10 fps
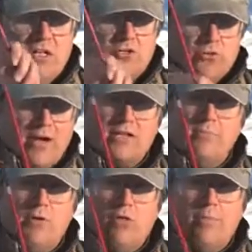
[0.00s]
directly
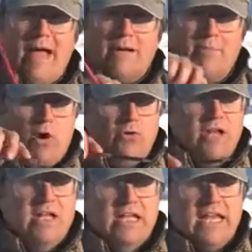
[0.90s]
below the backbone,
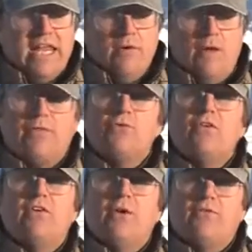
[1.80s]
he went through the
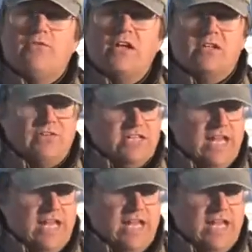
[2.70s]
very front of it.